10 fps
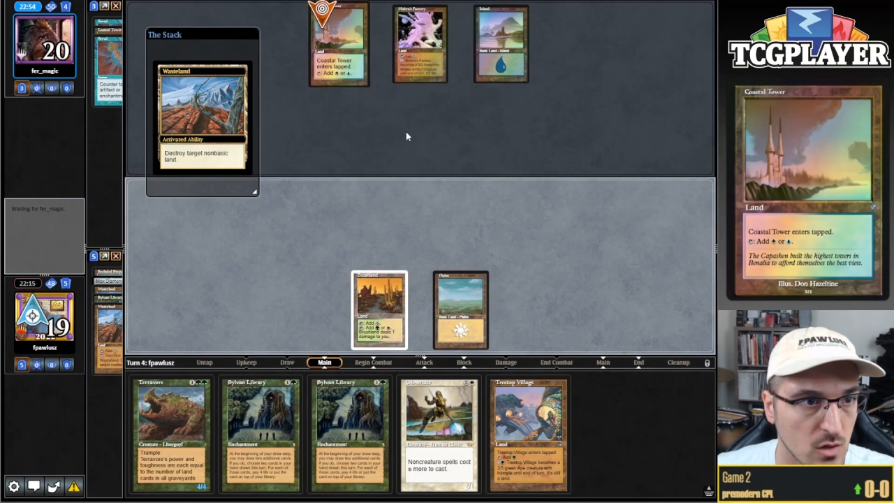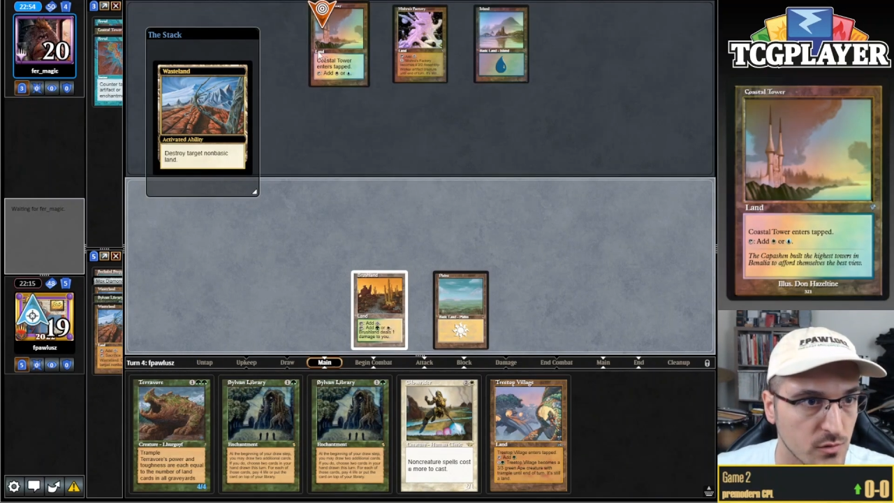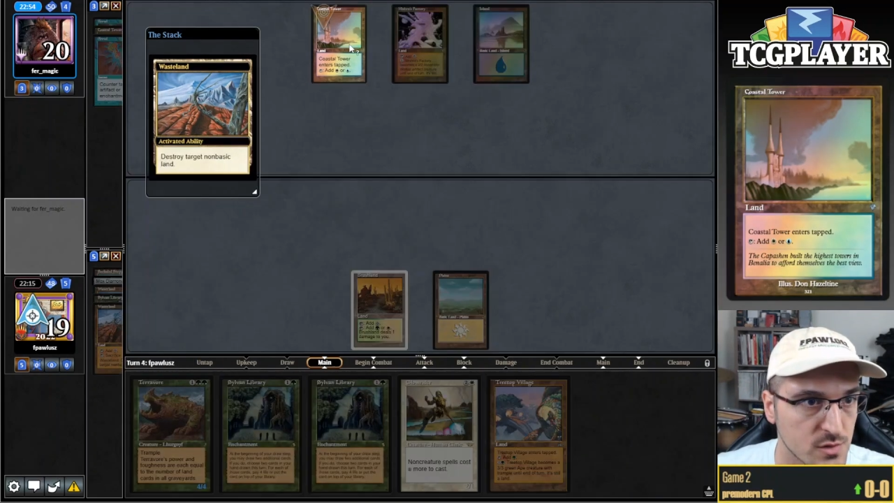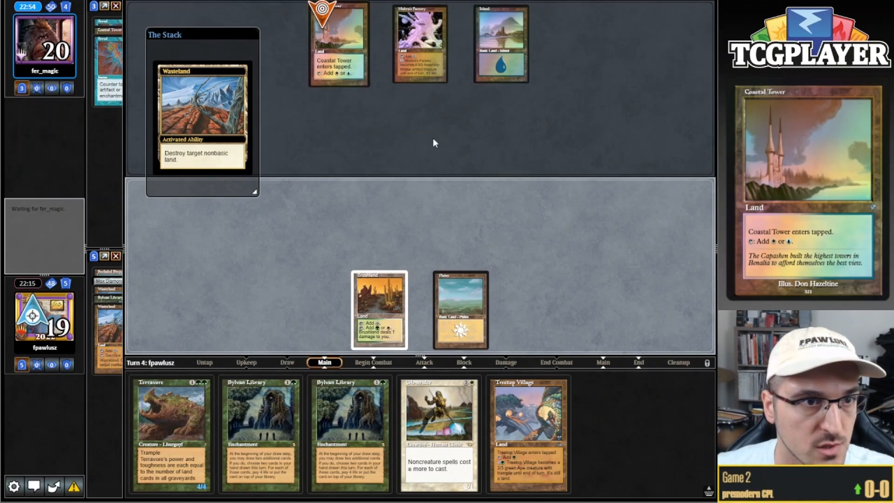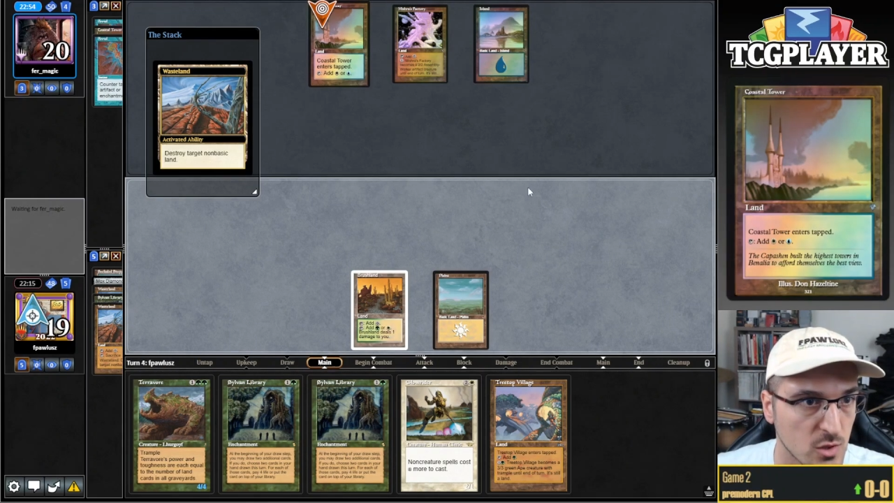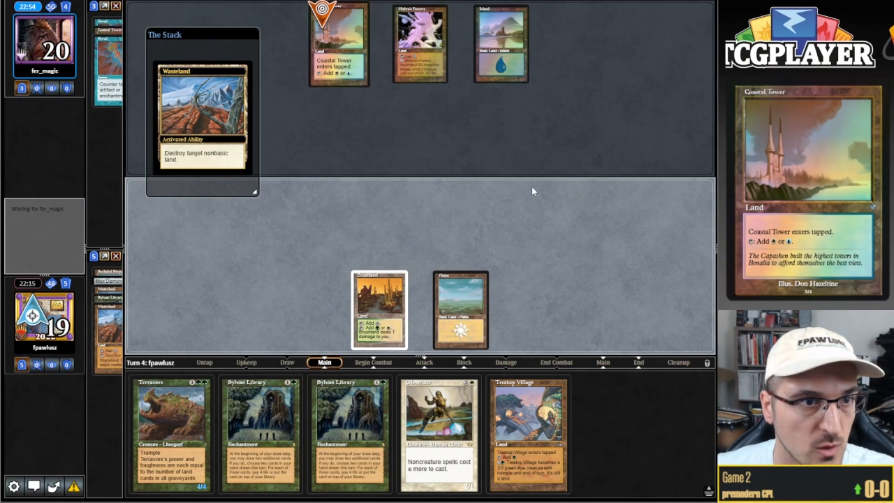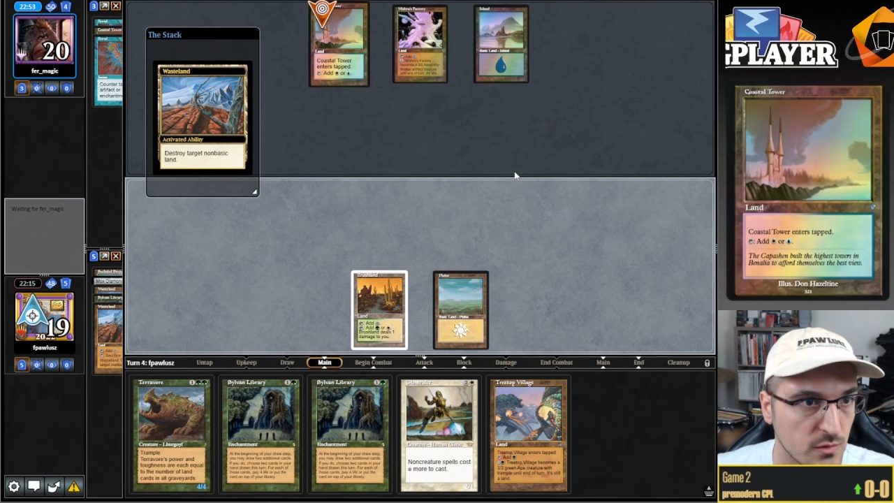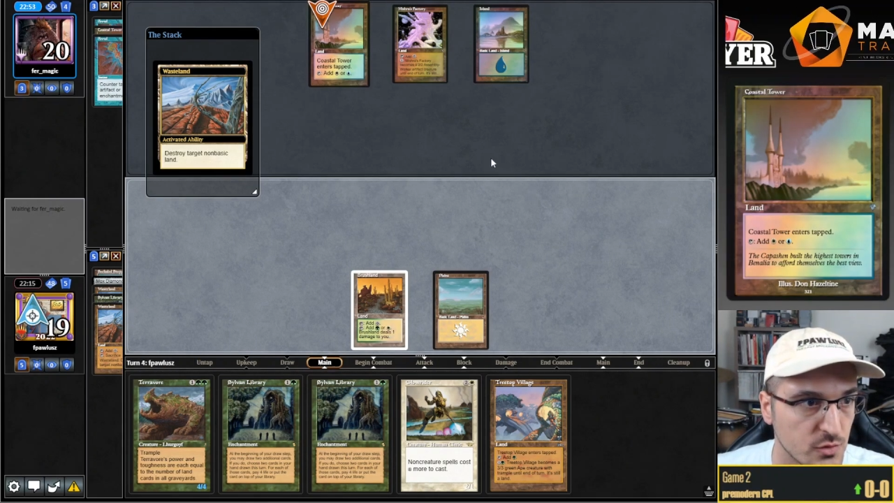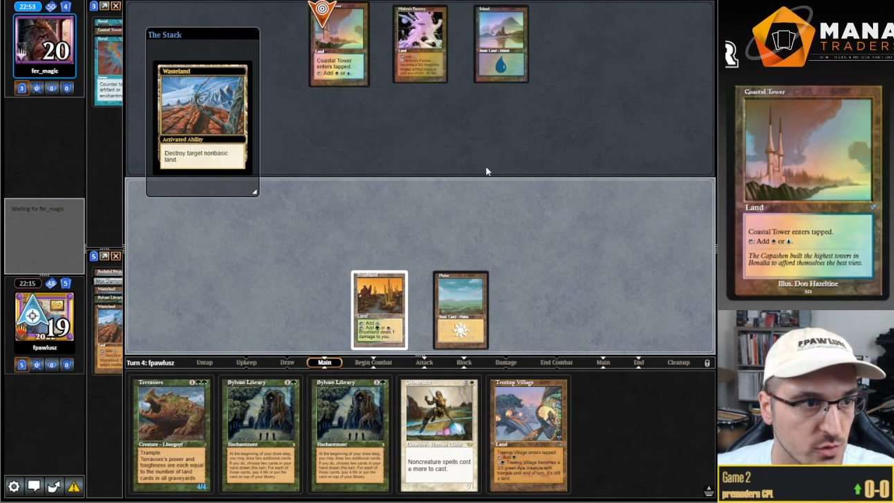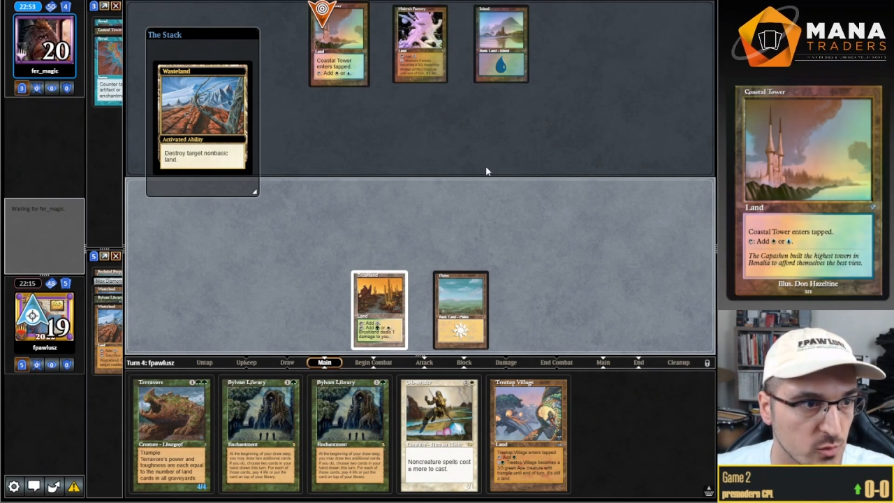Obviously go
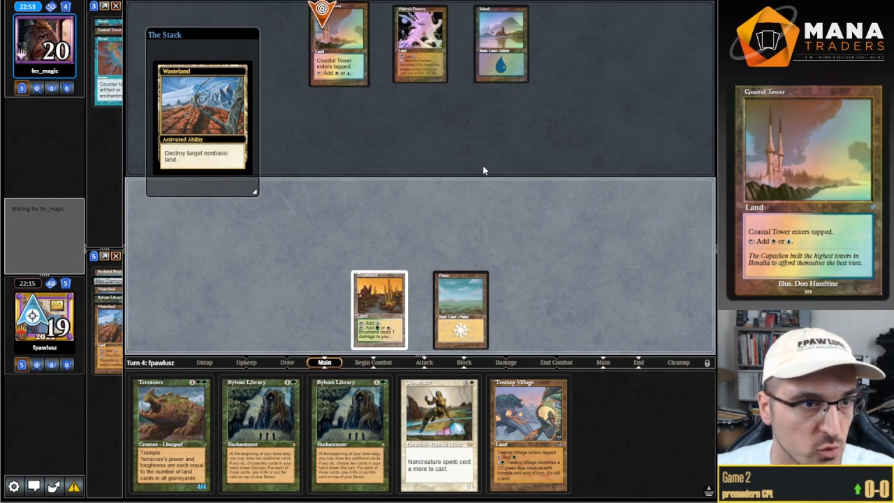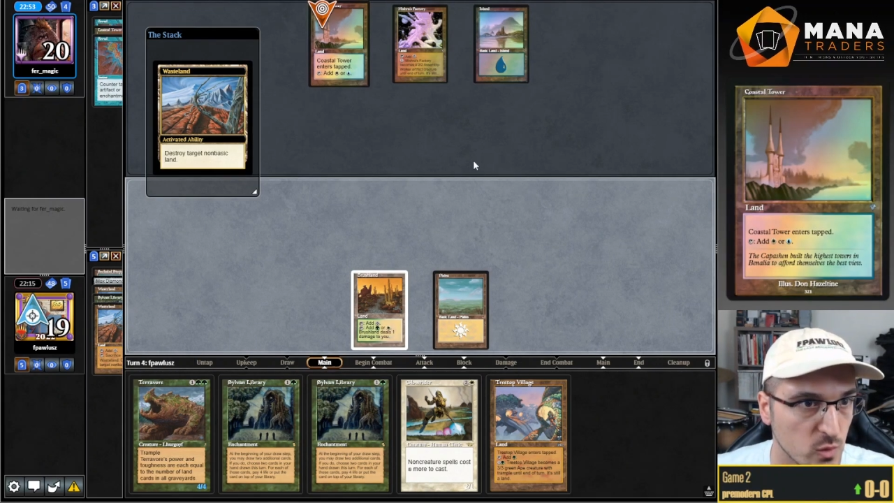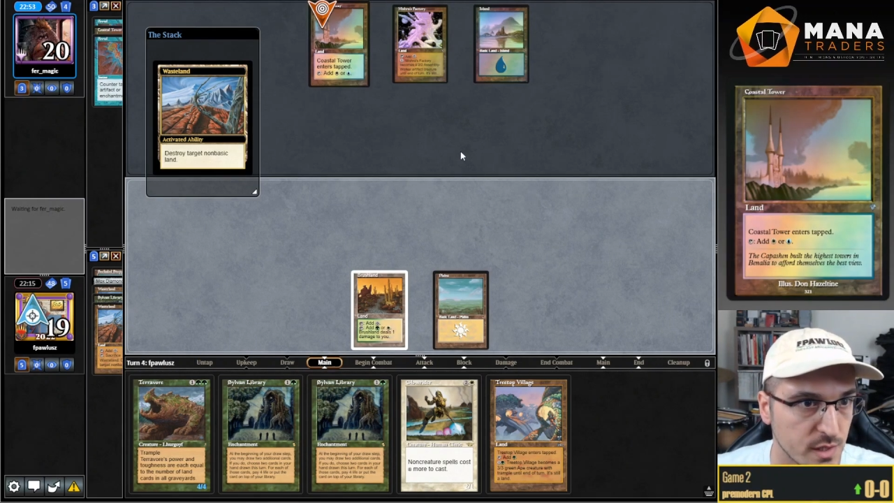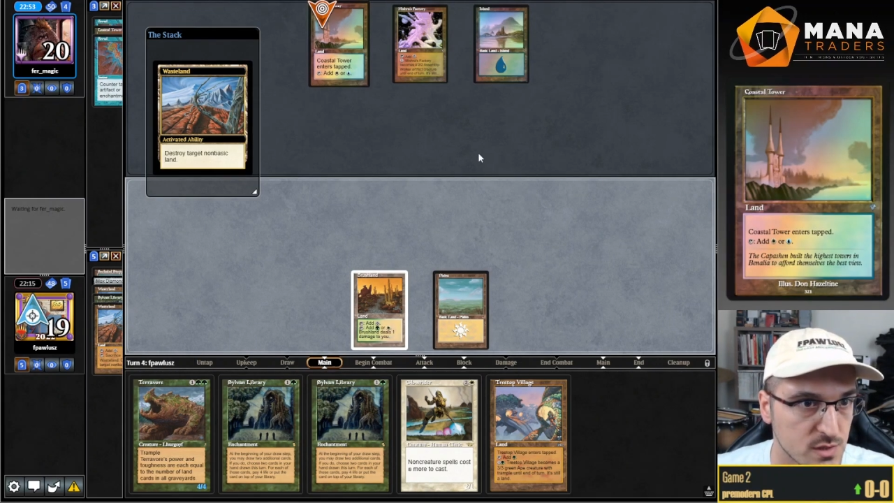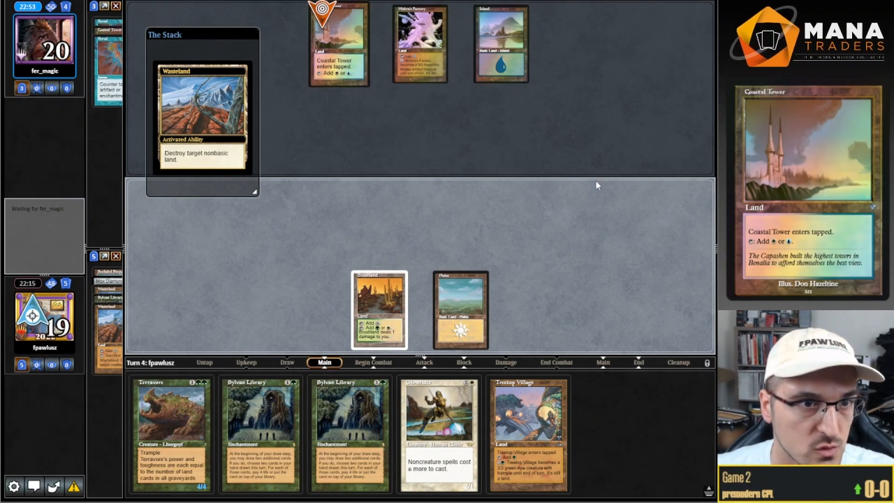after the blue-white